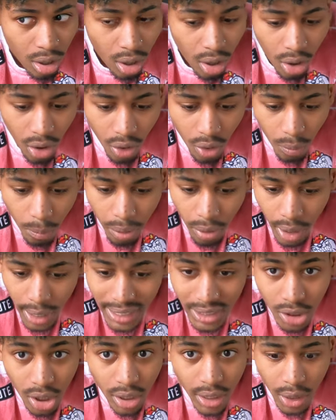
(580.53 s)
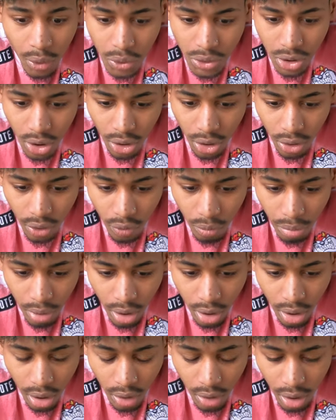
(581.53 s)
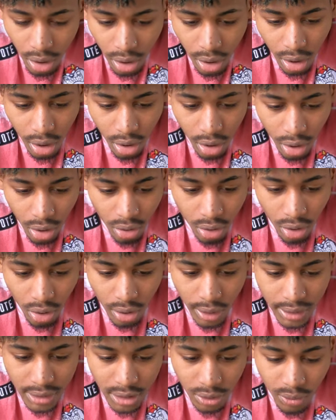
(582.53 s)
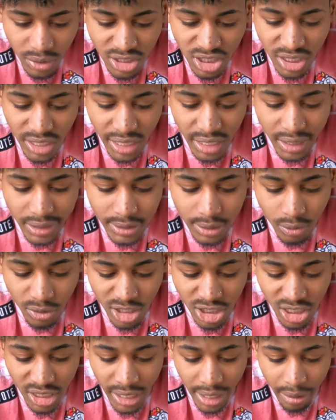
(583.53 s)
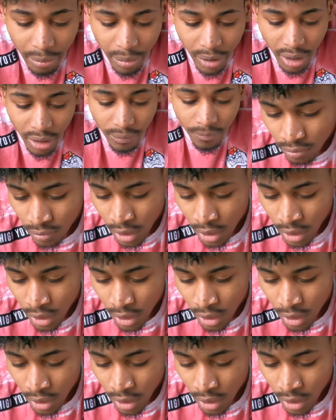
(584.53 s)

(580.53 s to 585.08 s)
Oh, bro, I thought that was her, bro. Hold on, let's see where she at. Let's see where she at, bro.